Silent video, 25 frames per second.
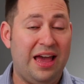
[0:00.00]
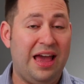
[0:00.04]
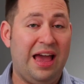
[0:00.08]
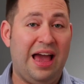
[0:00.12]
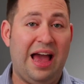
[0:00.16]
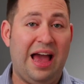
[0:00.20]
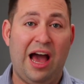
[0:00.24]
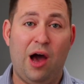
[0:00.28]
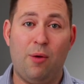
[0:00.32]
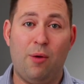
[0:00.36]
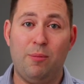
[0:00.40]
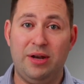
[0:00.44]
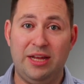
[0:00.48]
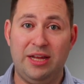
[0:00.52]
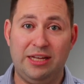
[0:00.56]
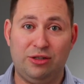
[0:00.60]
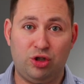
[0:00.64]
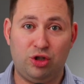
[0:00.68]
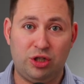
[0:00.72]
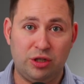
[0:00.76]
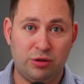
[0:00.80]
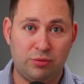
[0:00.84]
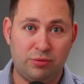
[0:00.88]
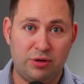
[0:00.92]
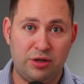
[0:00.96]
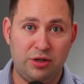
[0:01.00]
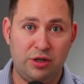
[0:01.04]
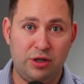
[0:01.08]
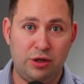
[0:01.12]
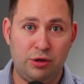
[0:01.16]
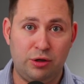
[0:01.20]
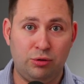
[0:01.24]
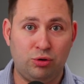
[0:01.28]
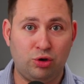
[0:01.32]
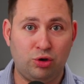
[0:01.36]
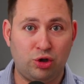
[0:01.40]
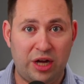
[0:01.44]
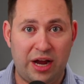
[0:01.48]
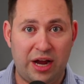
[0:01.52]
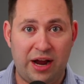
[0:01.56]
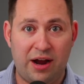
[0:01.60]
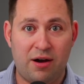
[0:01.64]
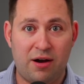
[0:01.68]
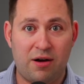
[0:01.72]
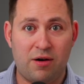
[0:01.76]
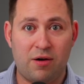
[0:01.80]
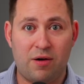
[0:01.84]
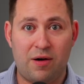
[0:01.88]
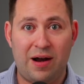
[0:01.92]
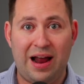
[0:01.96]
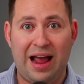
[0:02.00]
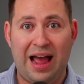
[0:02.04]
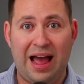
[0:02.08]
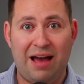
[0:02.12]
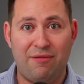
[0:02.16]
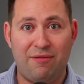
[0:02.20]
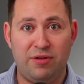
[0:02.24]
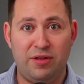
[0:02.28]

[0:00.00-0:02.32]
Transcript: how many children do you share or have